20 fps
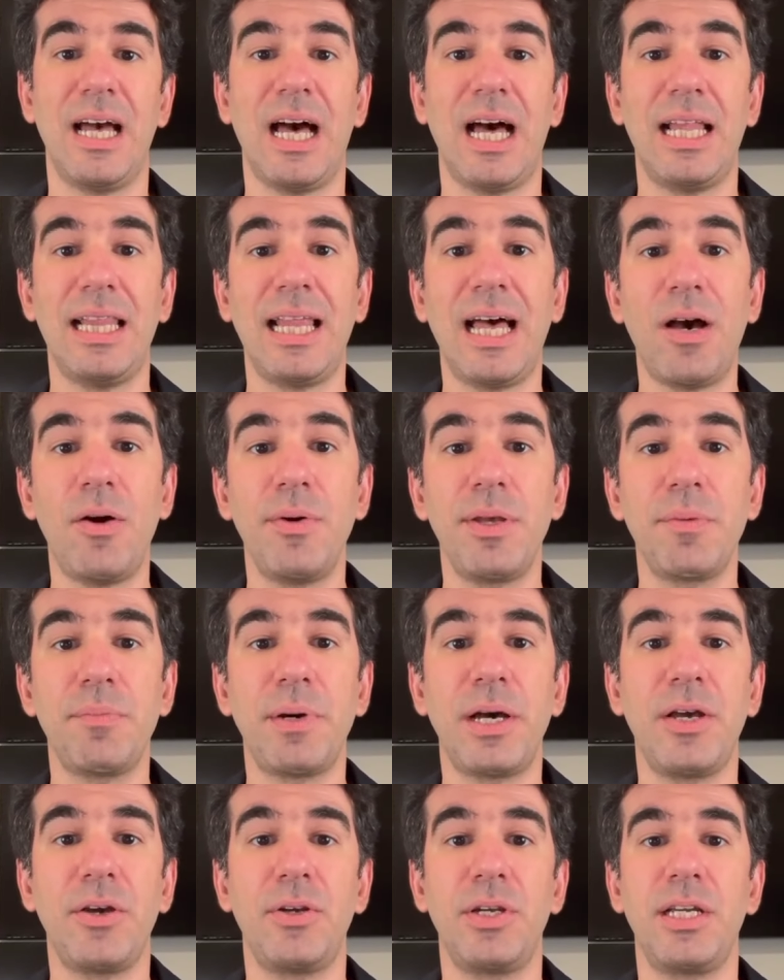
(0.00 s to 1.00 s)
allowing
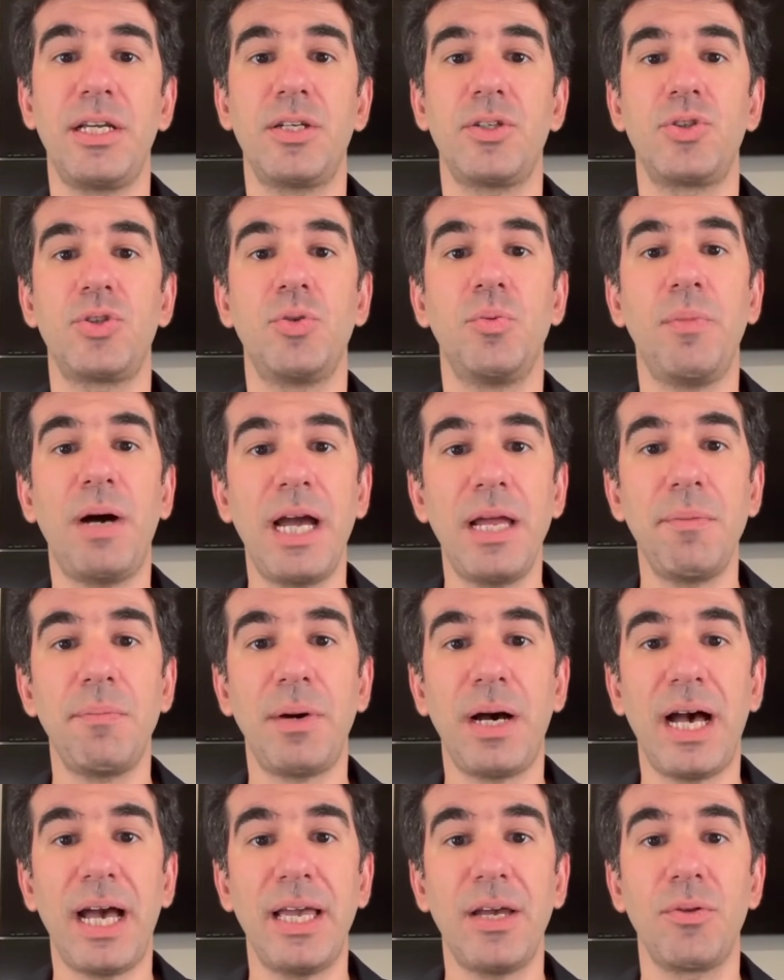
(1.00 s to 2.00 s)
pioneers to mine
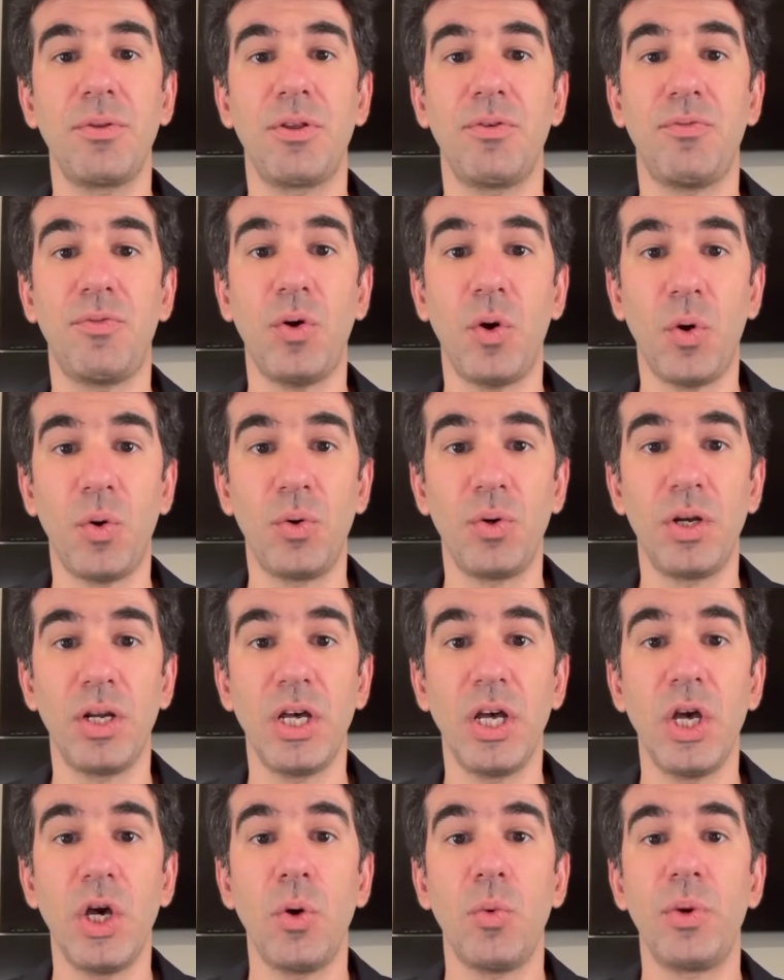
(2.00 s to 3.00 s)
Pi on the phone
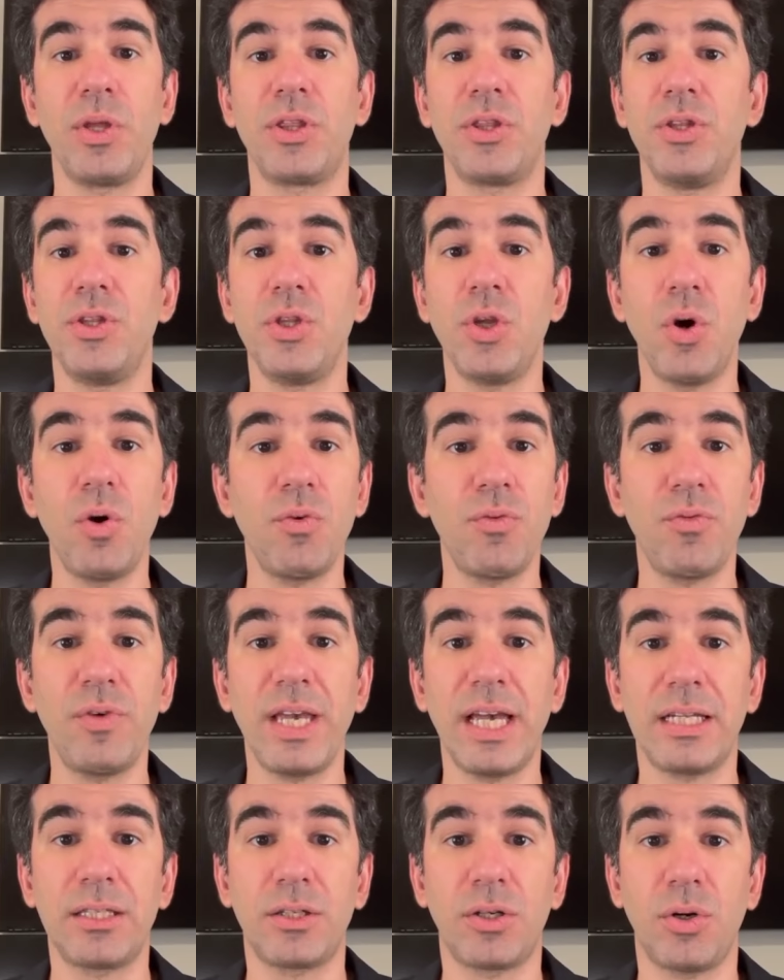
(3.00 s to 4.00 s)
with no
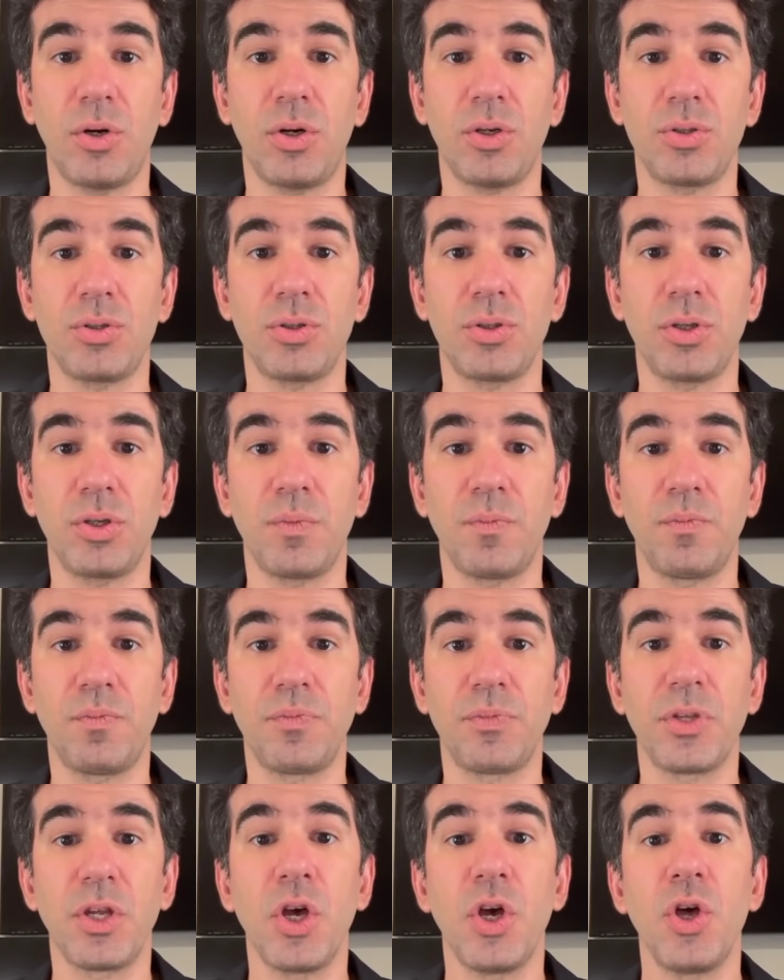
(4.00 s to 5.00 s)
fiat cost
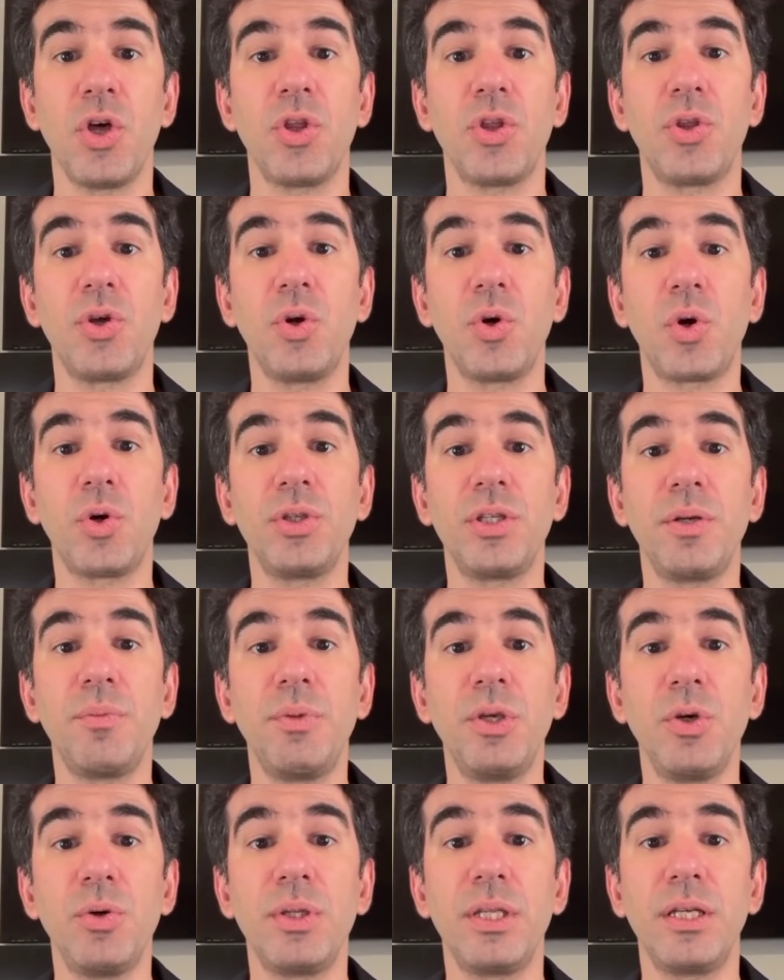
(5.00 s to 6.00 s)
through
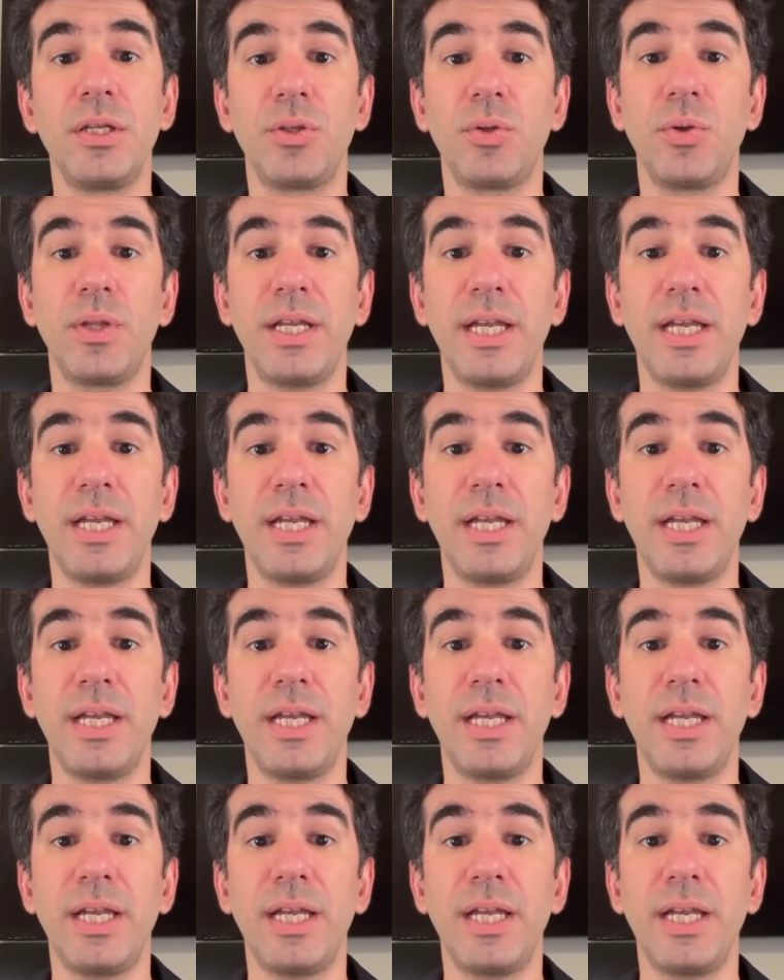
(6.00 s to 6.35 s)
contributing to the